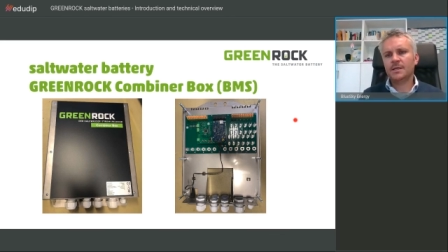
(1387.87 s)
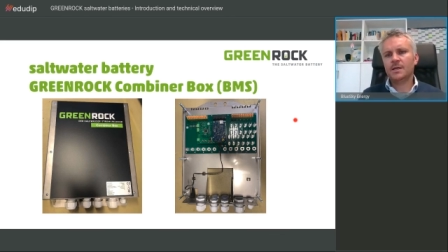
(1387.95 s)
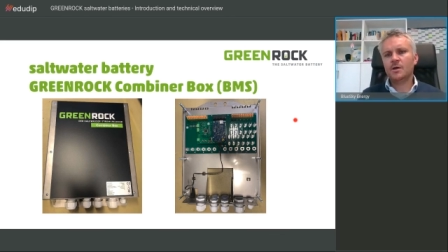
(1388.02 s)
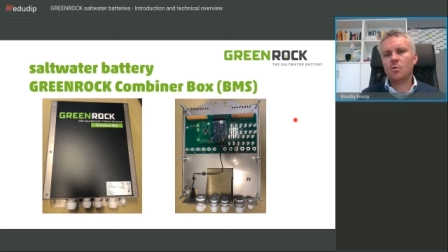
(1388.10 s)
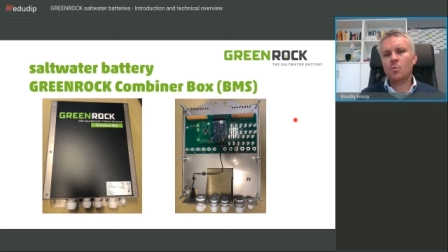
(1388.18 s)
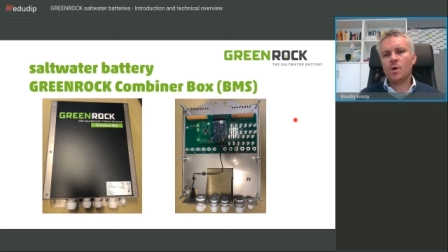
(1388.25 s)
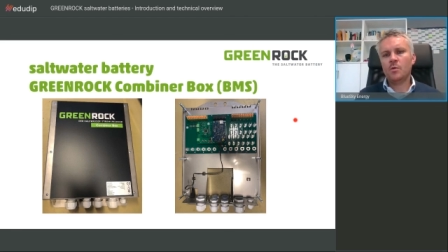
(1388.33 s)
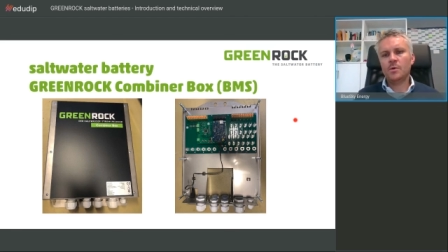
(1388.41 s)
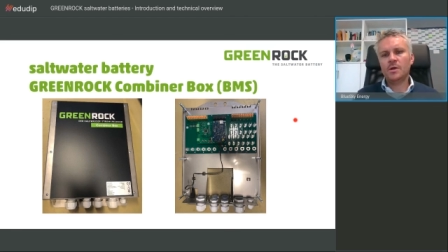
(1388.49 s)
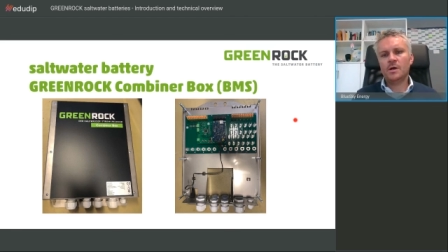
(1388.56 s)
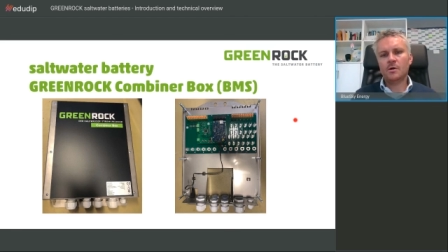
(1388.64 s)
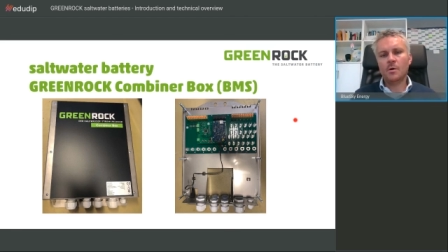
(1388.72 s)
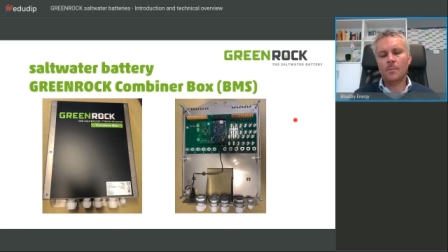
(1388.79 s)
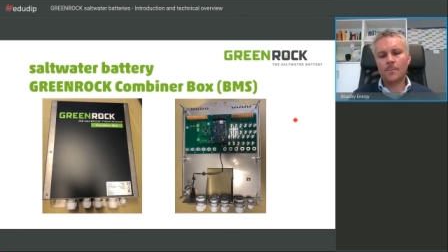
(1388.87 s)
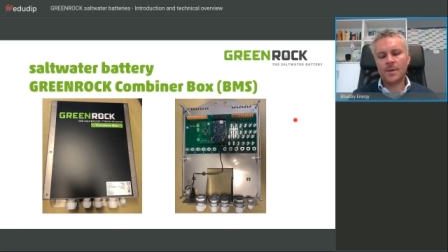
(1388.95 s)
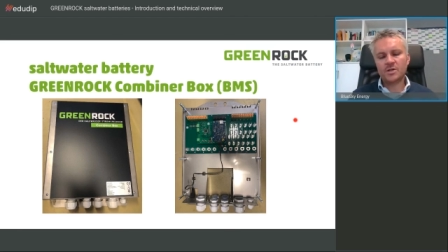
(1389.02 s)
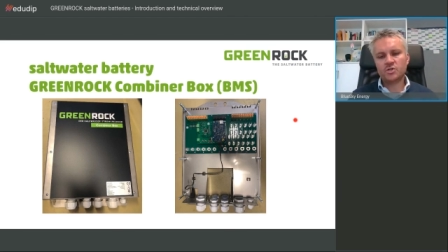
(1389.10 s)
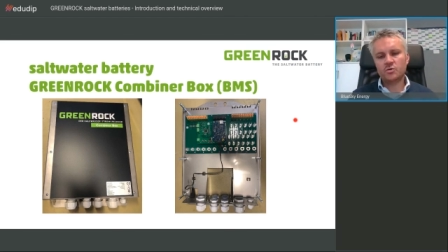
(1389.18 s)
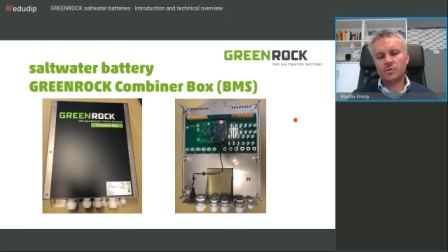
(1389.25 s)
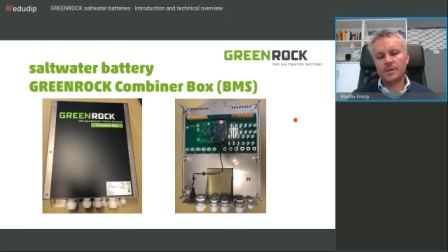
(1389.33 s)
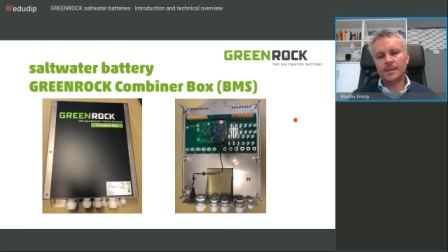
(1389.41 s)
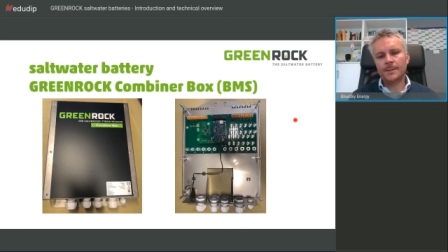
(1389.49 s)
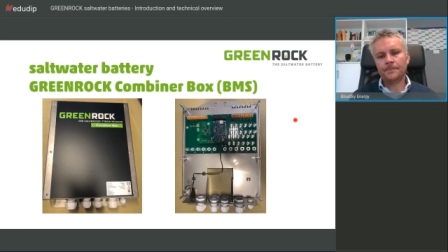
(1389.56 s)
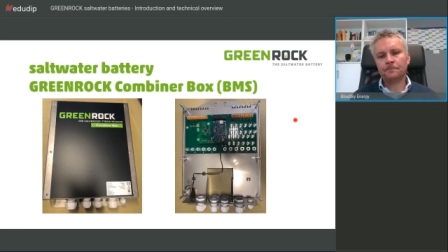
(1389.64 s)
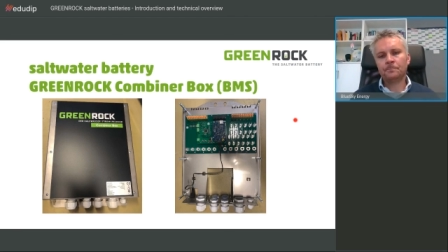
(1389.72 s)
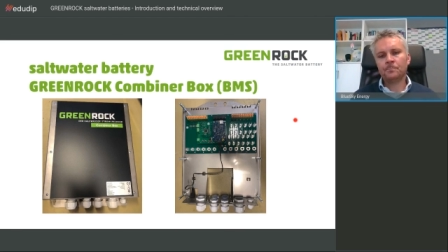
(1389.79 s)
the
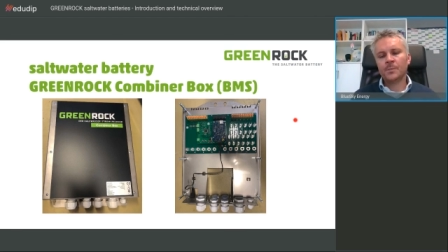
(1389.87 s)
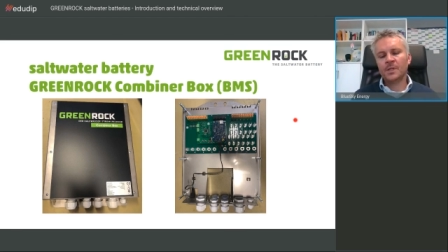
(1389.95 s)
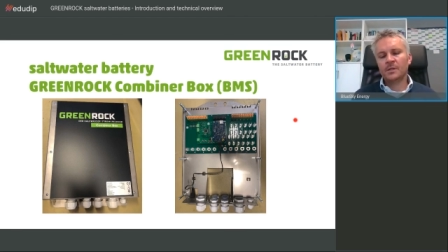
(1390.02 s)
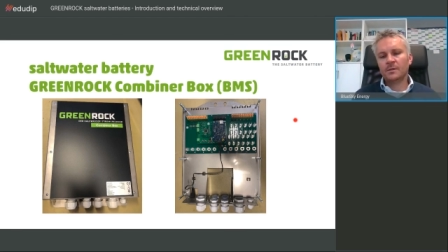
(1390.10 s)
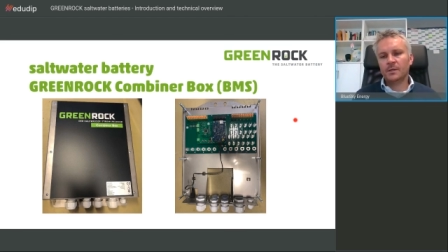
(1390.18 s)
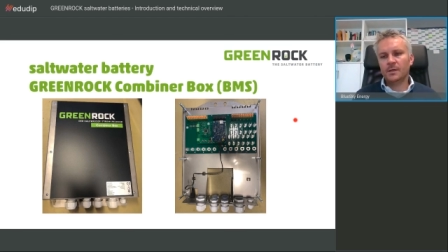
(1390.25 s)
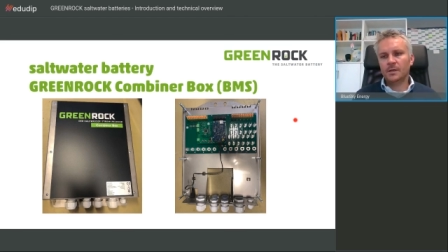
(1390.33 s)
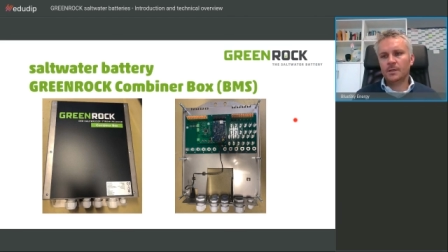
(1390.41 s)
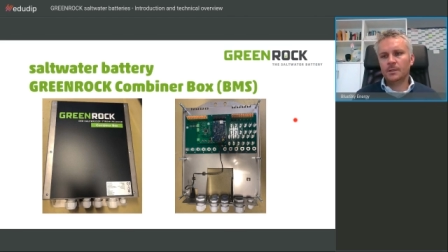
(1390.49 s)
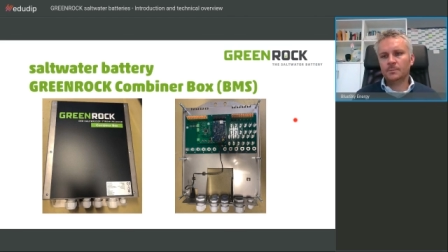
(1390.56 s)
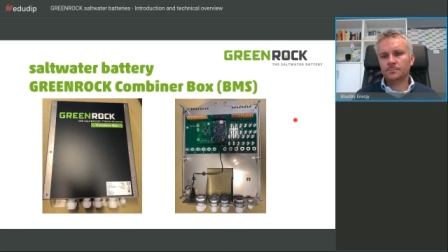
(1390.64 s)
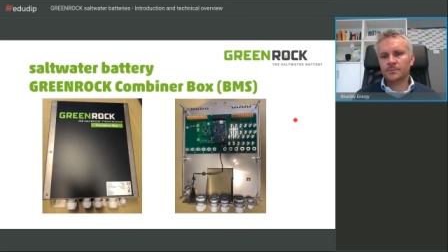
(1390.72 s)
performance of each stack.